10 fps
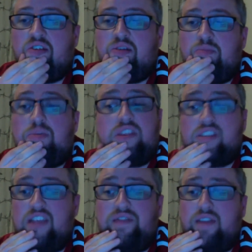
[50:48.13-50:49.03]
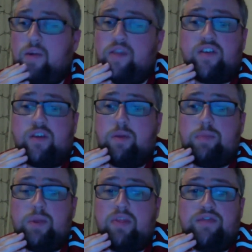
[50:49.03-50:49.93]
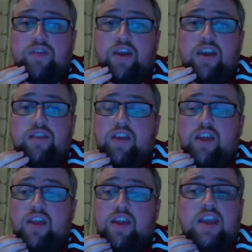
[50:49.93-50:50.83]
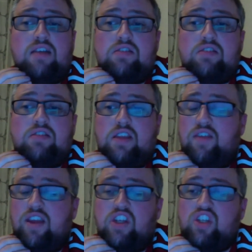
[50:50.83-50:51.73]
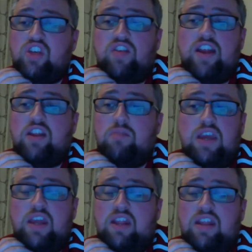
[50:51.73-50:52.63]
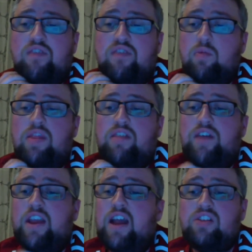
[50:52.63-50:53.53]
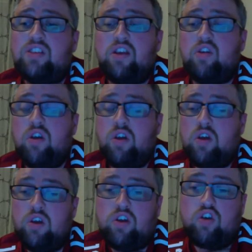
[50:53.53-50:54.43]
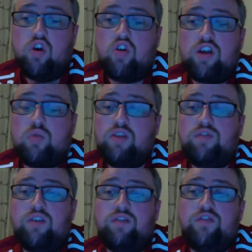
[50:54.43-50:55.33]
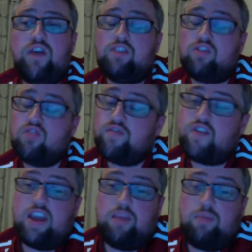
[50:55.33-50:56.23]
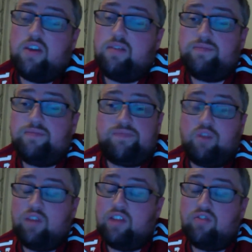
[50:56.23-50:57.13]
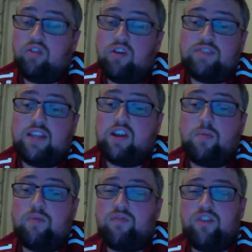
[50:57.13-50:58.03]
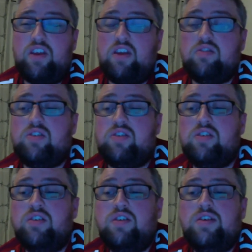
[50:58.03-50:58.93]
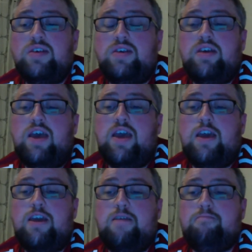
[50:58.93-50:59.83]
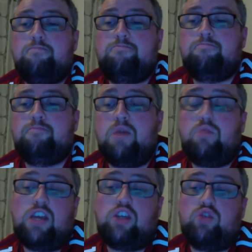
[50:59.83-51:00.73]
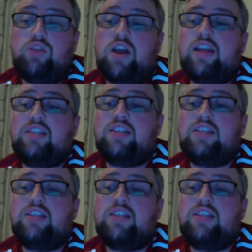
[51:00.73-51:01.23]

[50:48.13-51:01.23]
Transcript: But there's definitely a way for Khabib to win the fight. If he can just grind him, he can definitely win the fight. I just think Conor at 155 is a tough guy to beat. I really do. I've seen it coming for years. And he showed that against Eddie